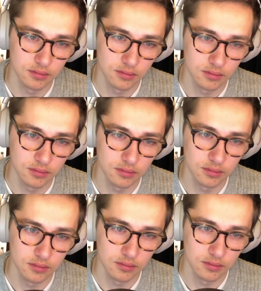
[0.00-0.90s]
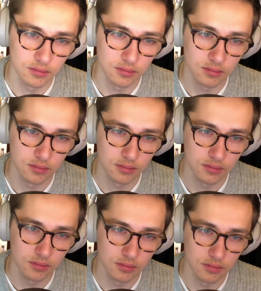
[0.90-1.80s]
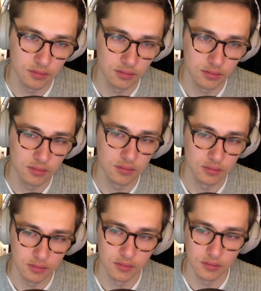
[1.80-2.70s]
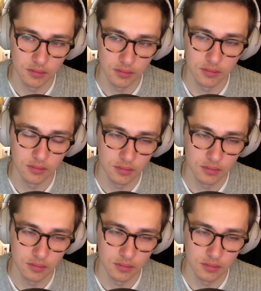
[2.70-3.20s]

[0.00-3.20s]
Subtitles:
This person isn't speaking.